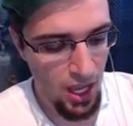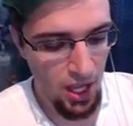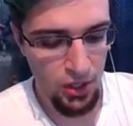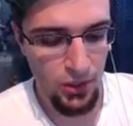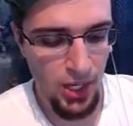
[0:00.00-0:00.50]

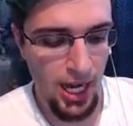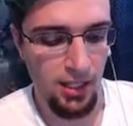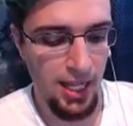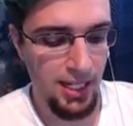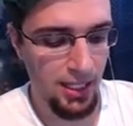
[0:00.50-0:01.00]
You got
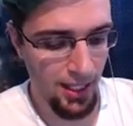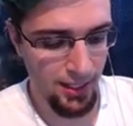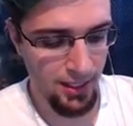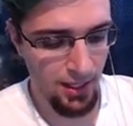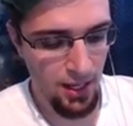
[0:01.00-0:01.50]
Lady
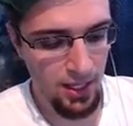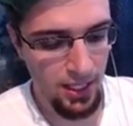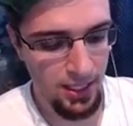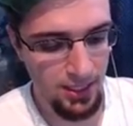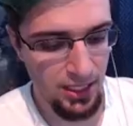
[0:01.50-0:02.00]
Luck, he
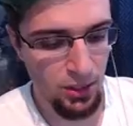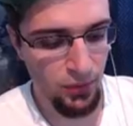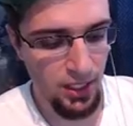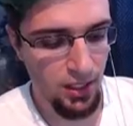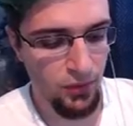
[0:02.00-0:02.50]
can sit over
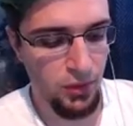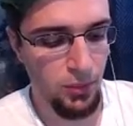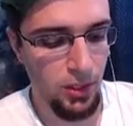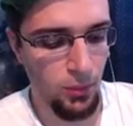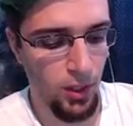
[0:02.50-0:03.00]
here if you
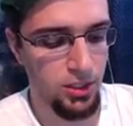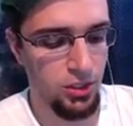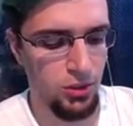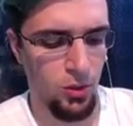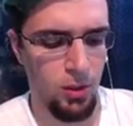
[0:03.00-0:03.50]
really want
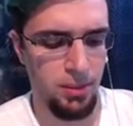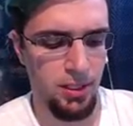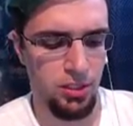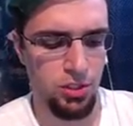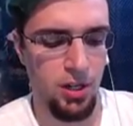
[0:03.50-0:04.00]
to or be
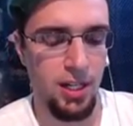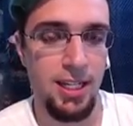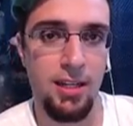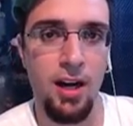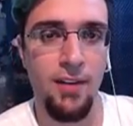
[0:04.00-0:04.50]
a strong
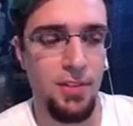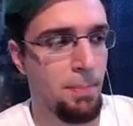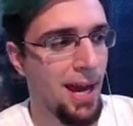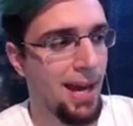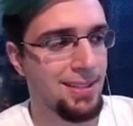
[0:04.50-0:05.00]
hit off the
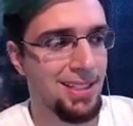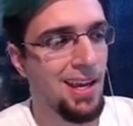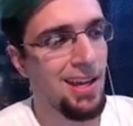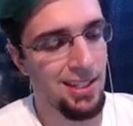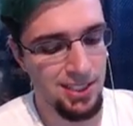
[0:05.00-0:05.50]
bat.
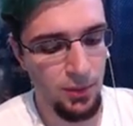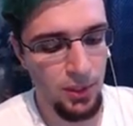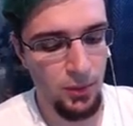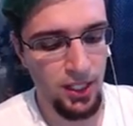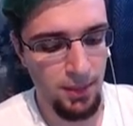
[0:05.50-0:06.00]
It's not really
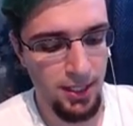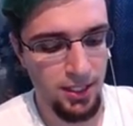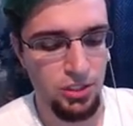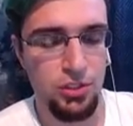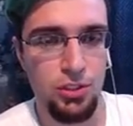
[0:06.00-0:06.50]
recommended
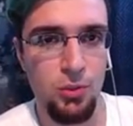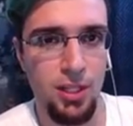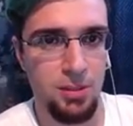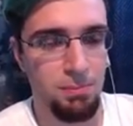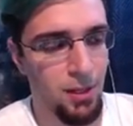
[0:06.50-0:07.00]
because you do want
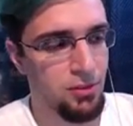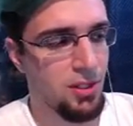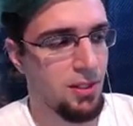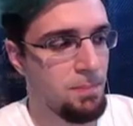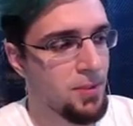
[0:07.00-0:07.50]
some buffs with
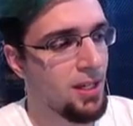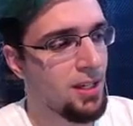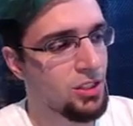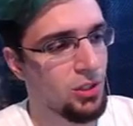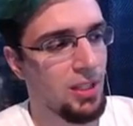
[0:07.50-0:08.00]
him.
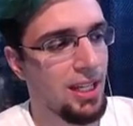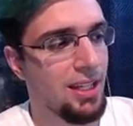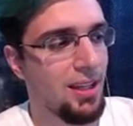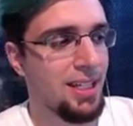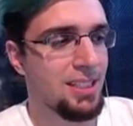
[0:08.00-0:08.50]
So Lady
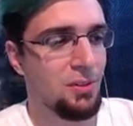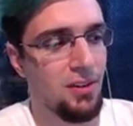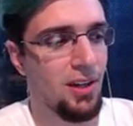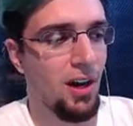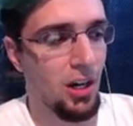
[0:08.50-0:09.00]
Luck is a
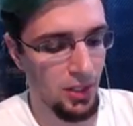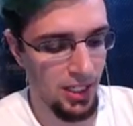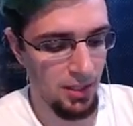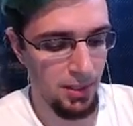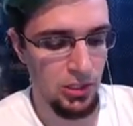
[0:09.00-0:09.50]
very awkward
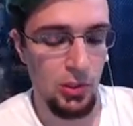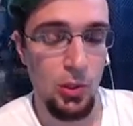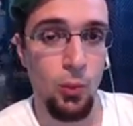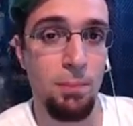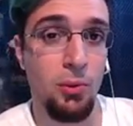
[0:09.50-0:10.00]
Keyblade. It's only
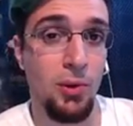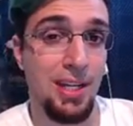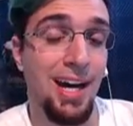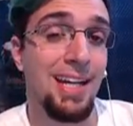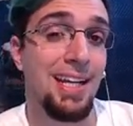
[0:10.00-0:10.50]
1.9
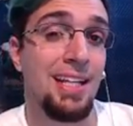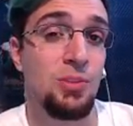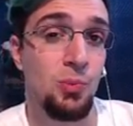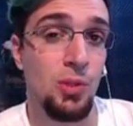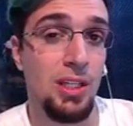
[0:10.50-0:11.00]
and that's
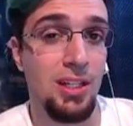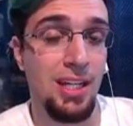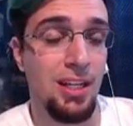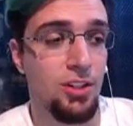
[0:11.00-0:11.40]
really going to hinder